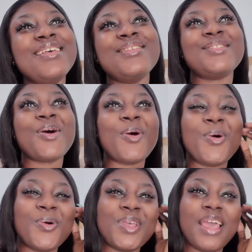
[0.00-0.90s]

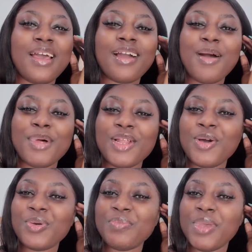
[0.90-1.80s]
So yeah, come
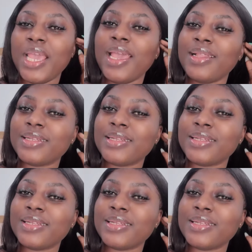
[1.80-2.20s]
along with me.